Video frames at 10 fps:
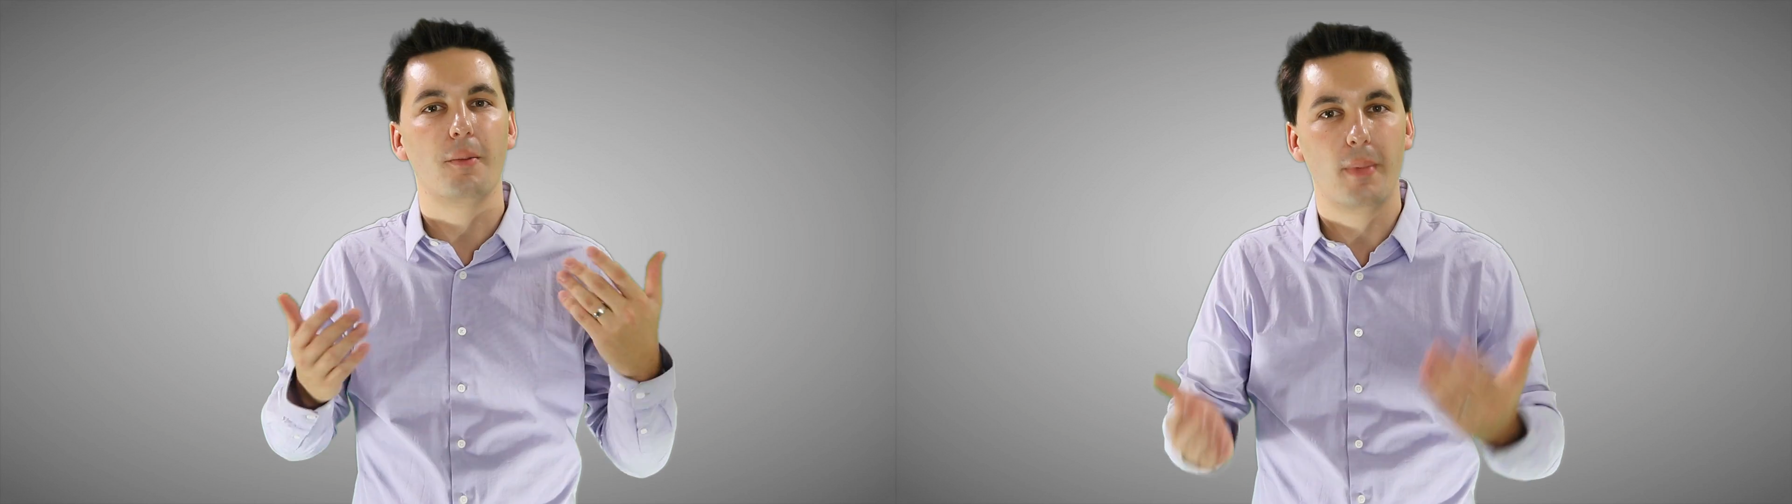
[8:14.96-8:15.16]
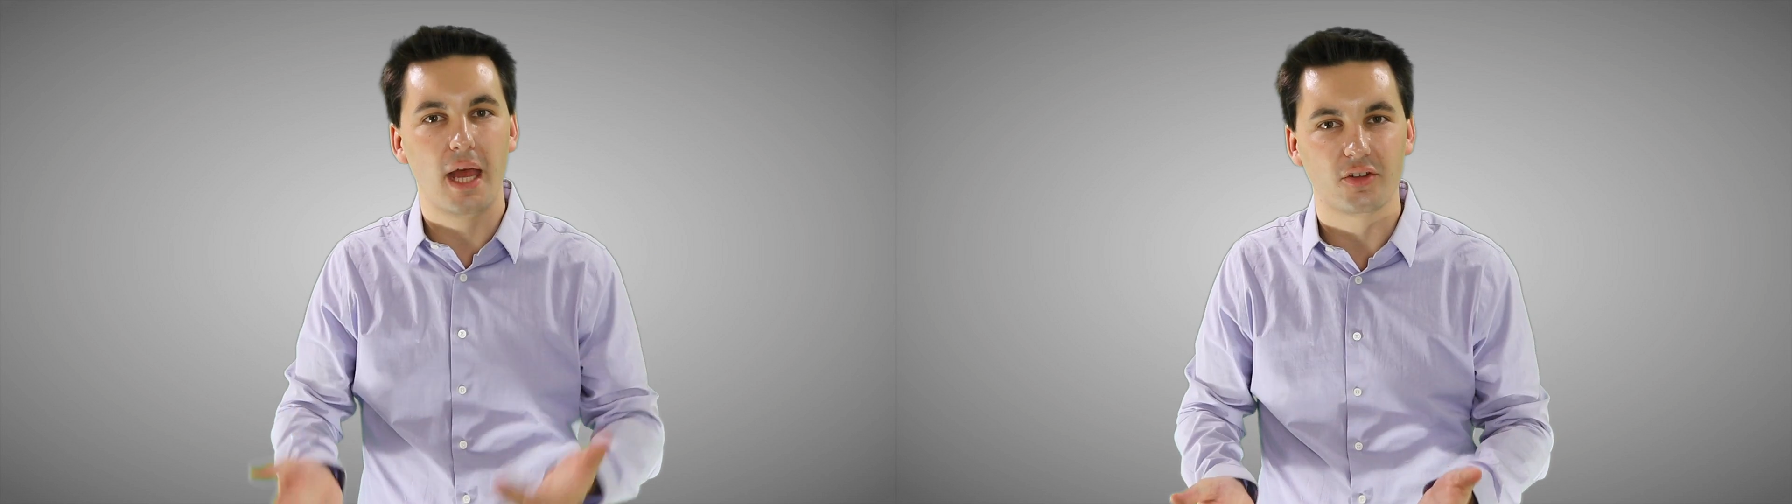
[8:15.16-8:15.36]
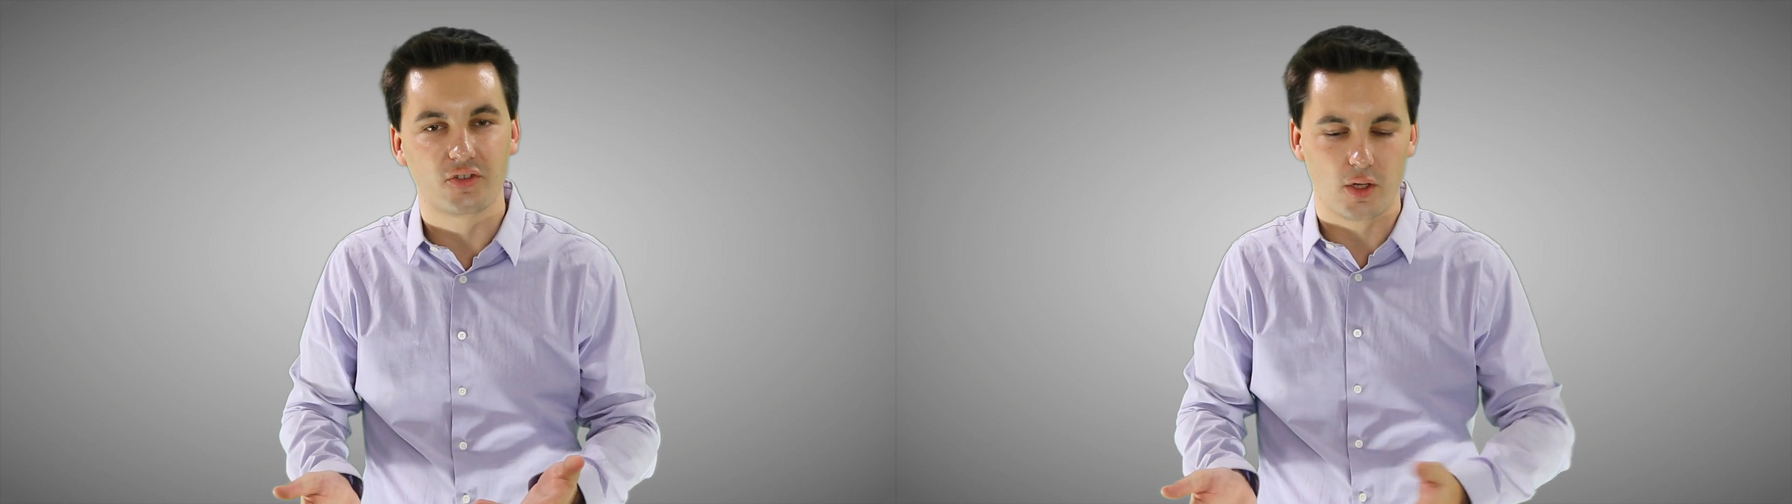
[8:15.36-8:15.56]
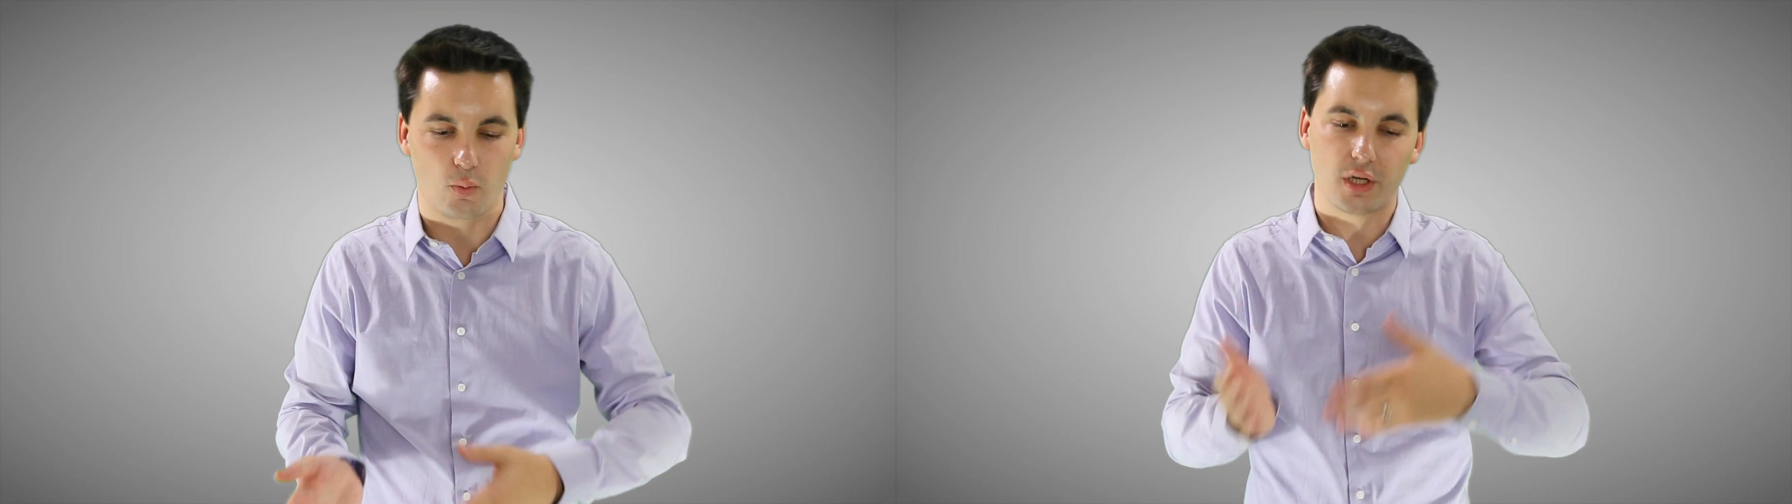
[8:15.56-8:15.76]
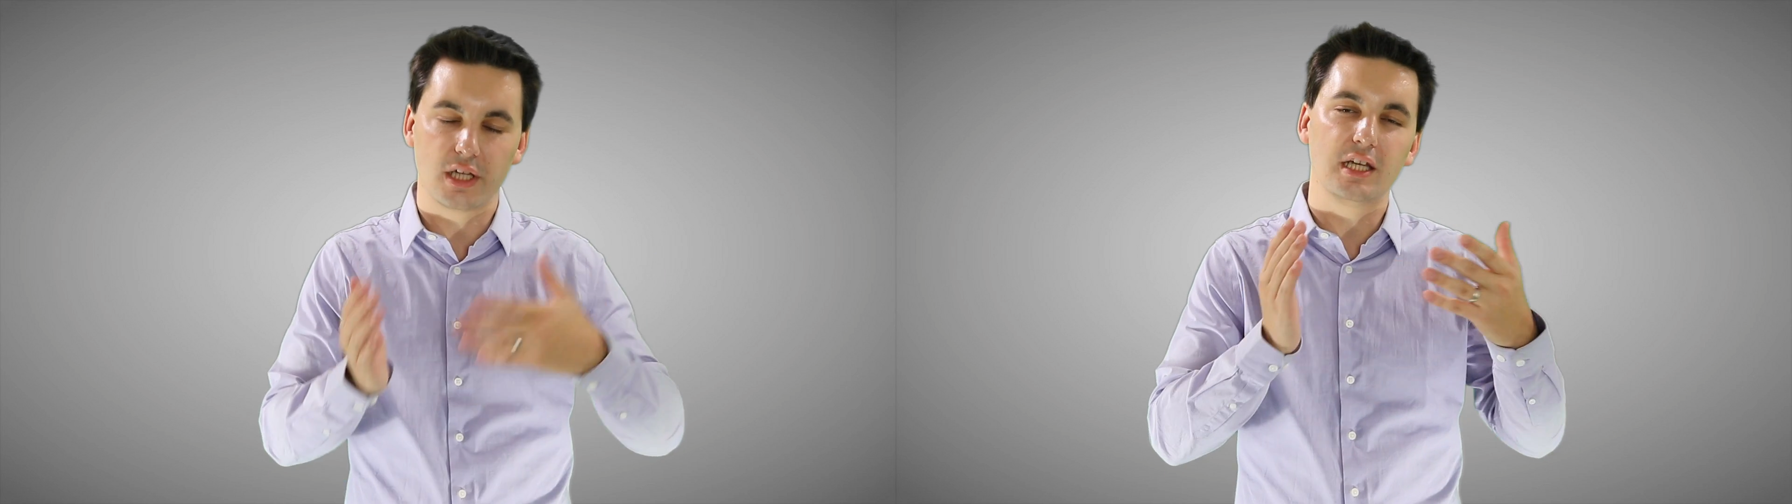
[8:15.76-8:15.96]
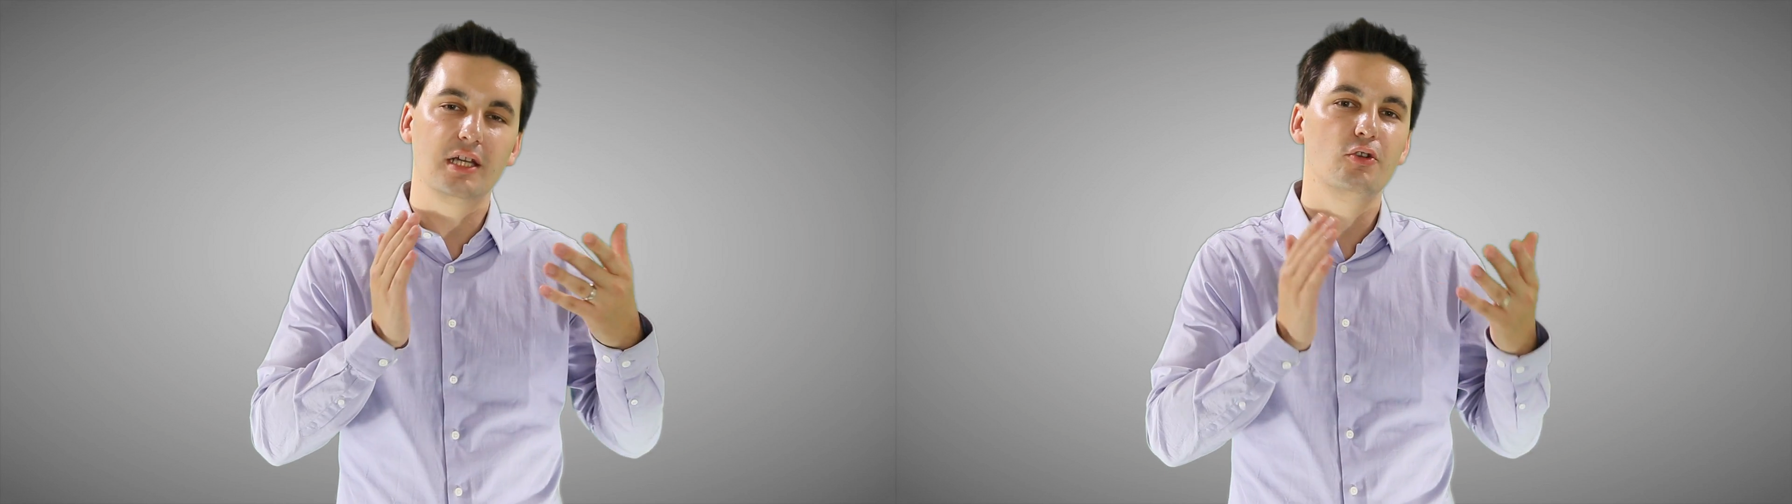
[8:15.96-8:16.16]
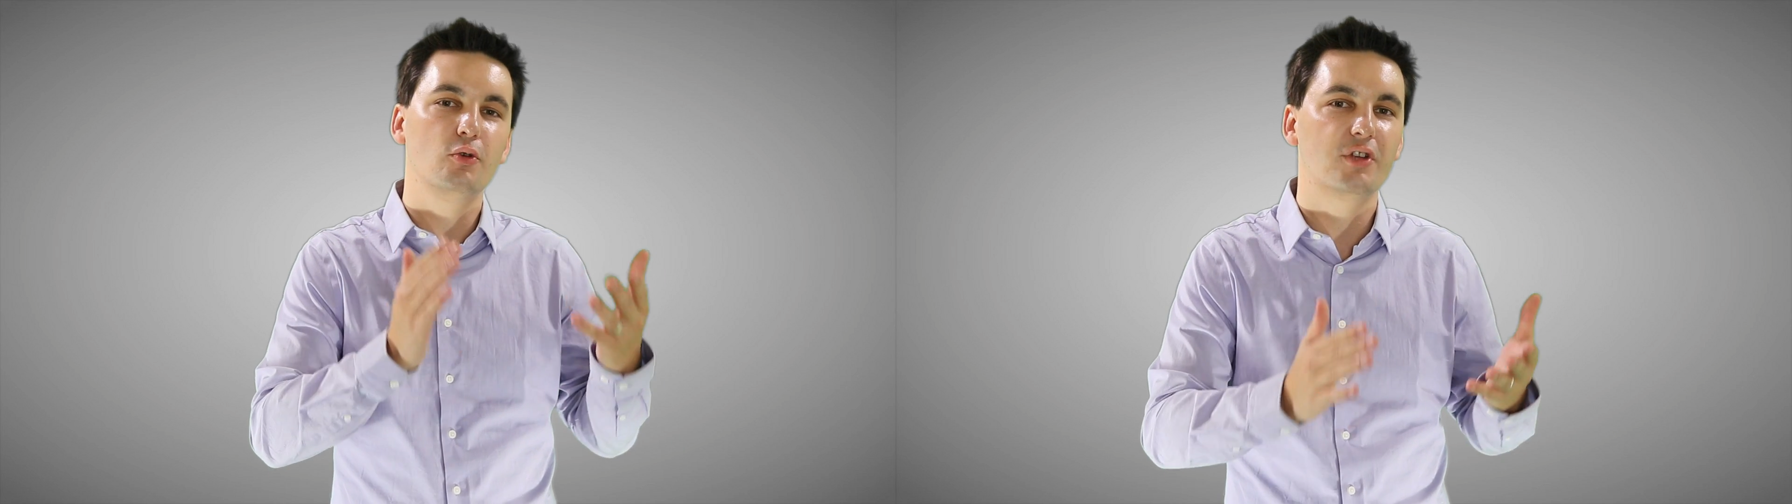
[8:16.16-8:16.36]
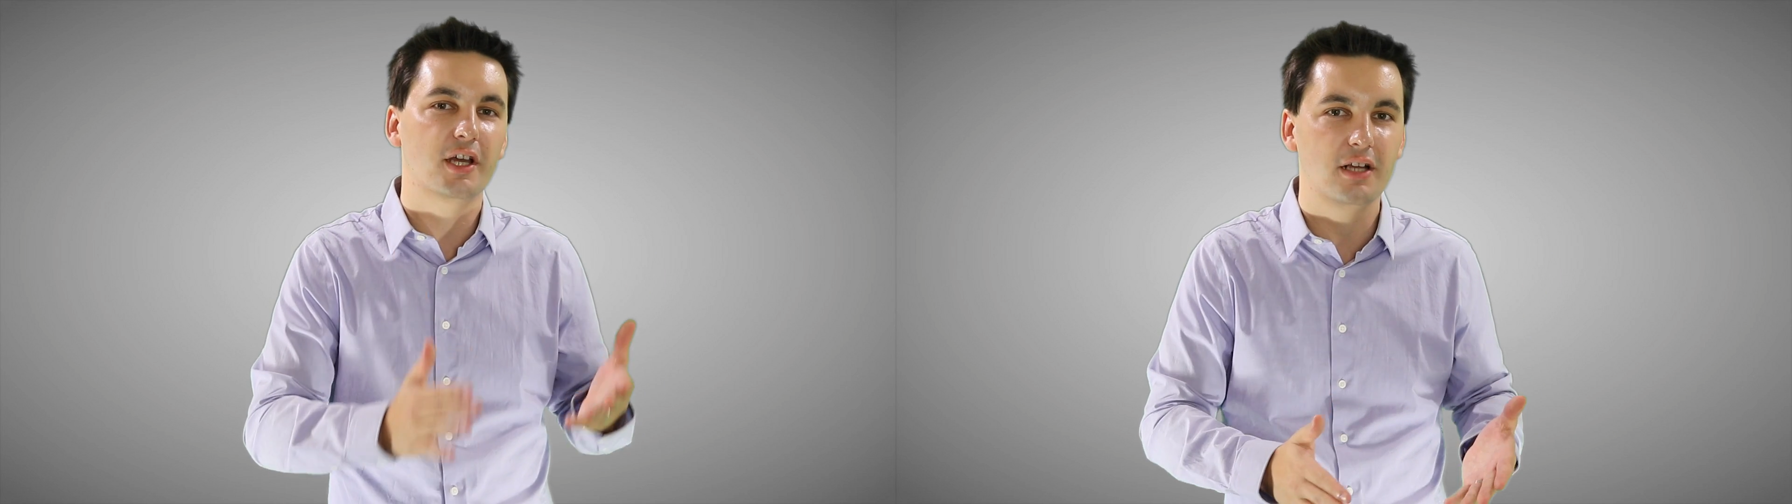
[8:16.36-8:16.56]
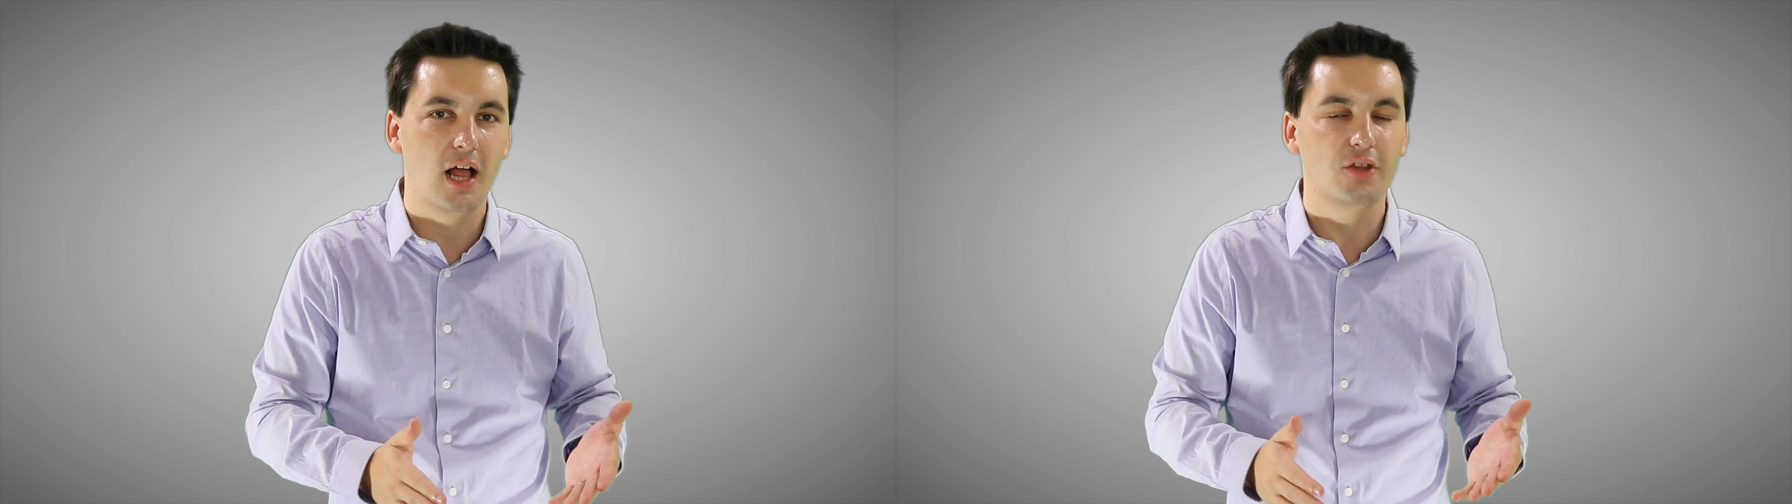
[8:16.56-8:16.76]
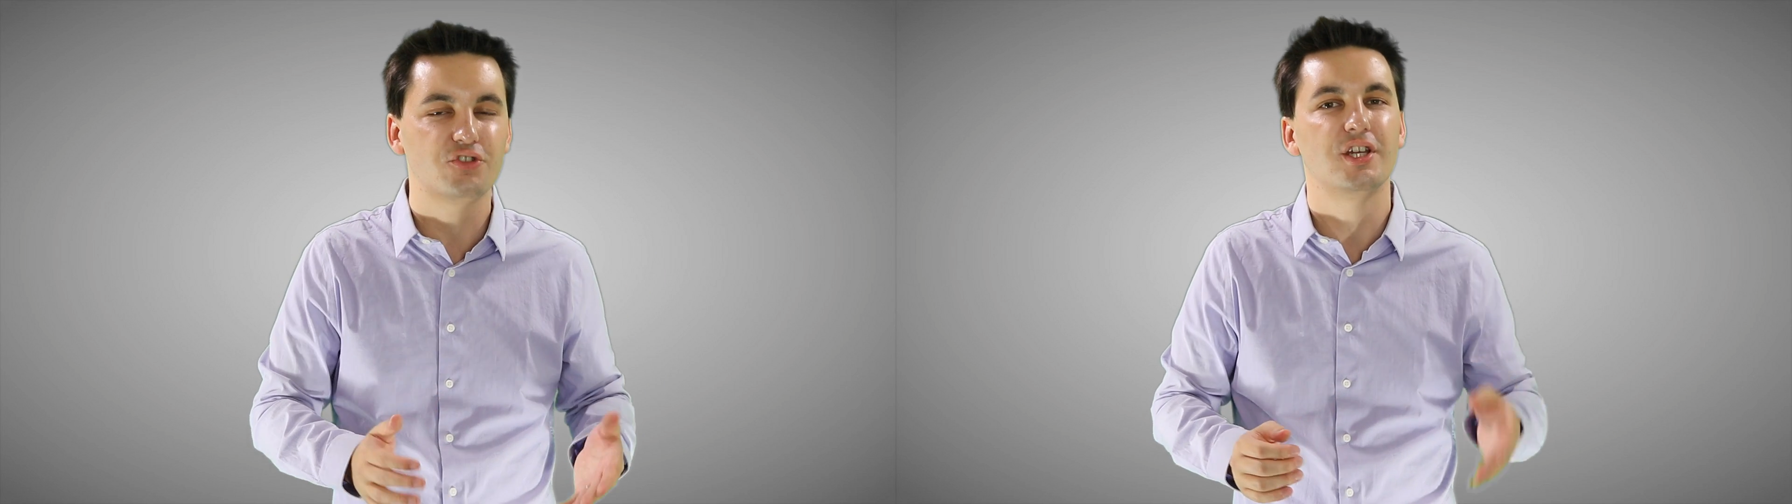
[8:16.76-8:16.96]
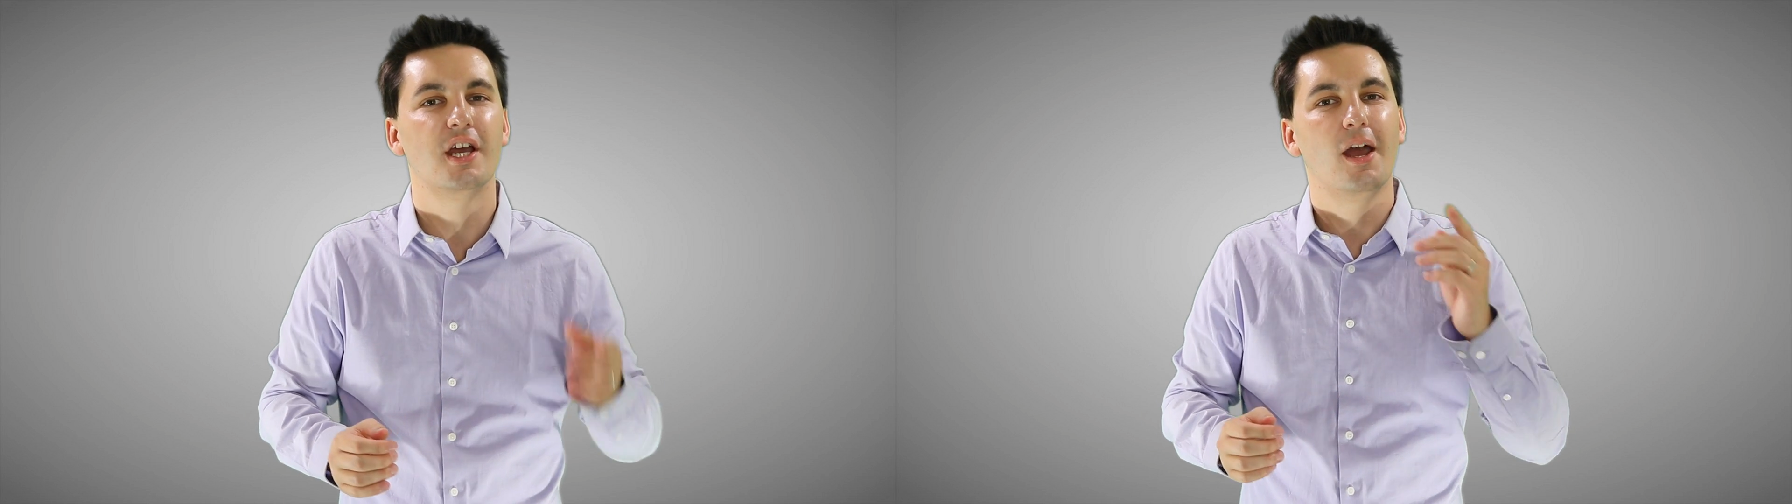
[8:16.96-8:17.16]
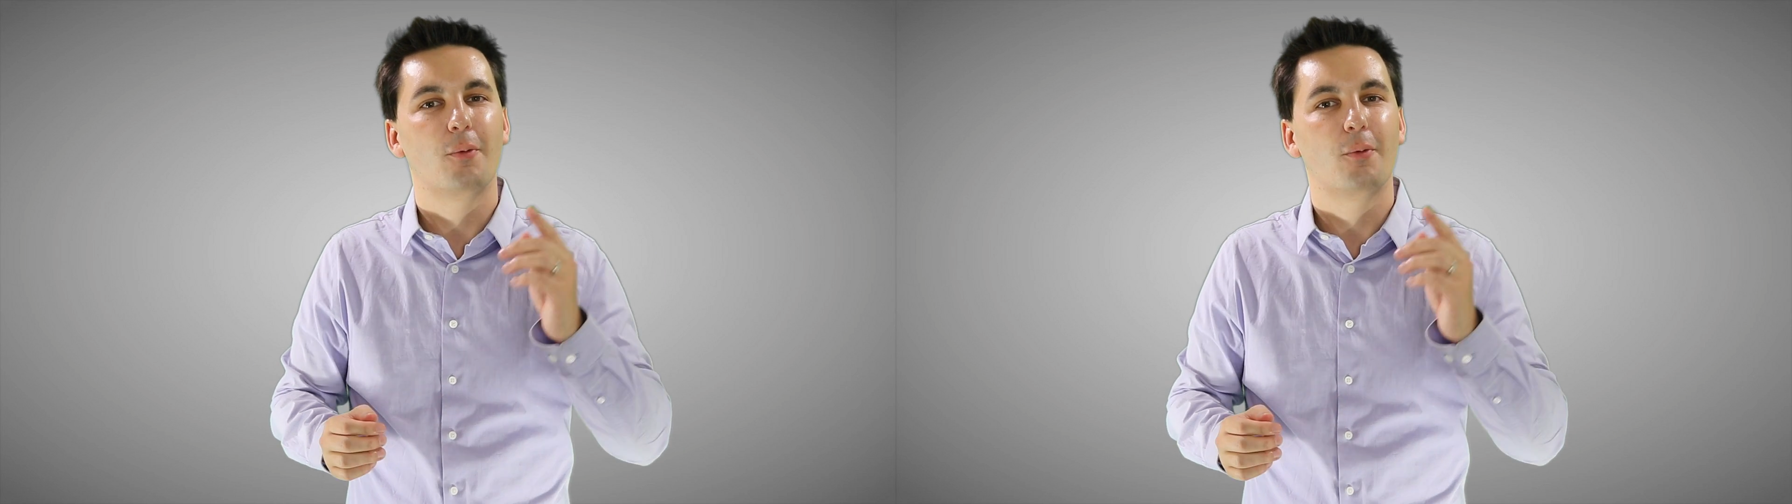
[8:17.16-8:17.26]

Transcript: at medicine. We're getting new technology